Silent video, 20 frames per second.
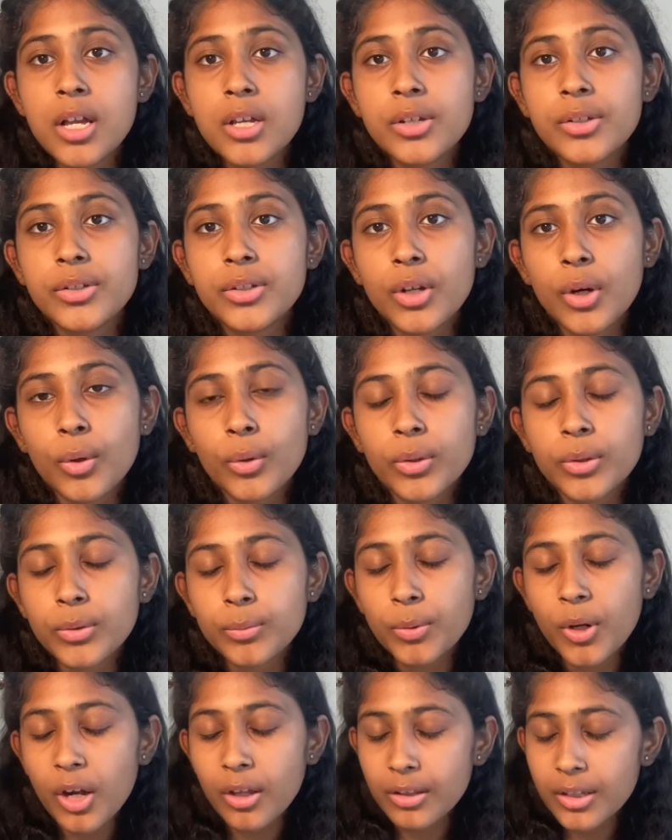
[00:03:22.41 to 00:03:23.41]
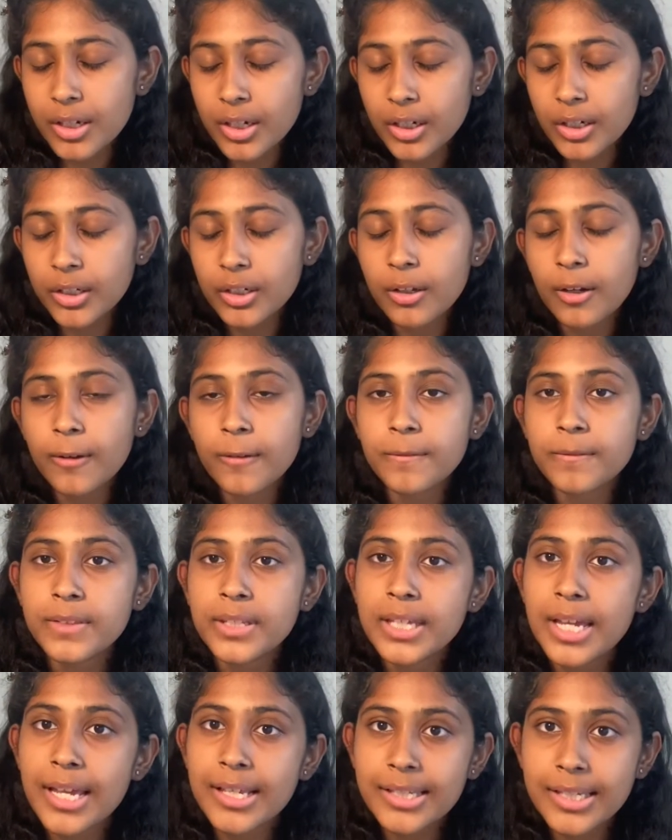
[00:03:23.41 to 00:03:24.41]
So you probably heard of
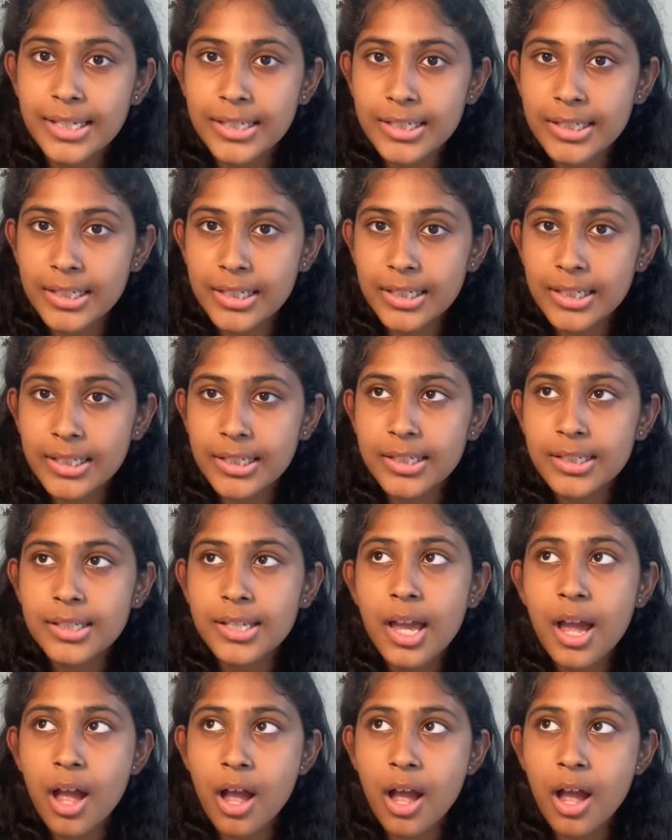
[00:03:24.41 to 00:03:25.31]
the SATs.